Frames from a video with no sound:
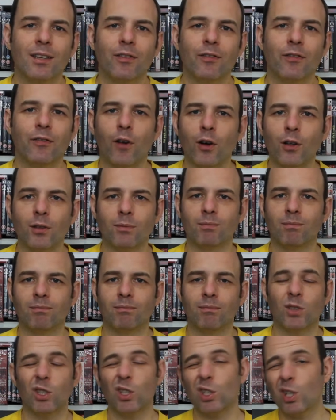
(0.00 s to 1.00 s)
fun.
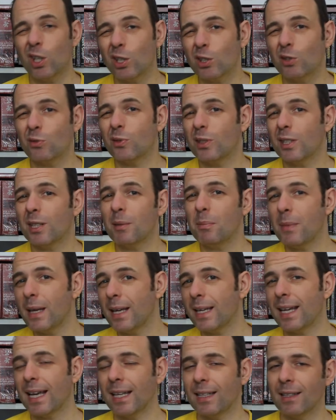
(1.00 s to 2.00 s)
Doesn't really
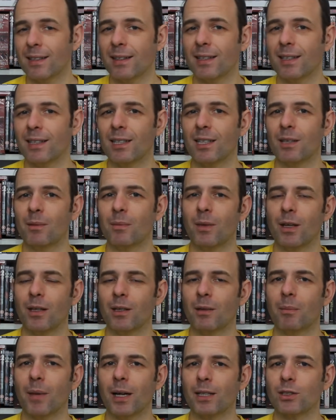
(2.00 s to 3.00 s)
make anything in
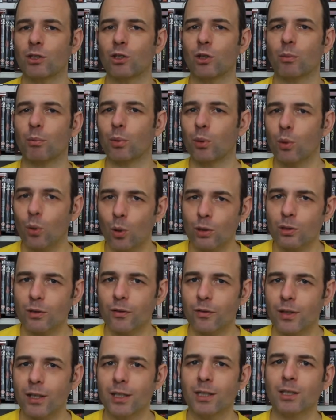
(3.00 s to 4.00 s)
the master plot of
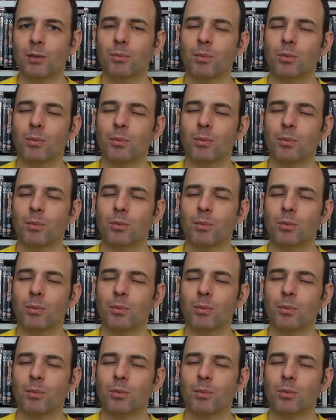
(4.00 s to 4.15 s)
things,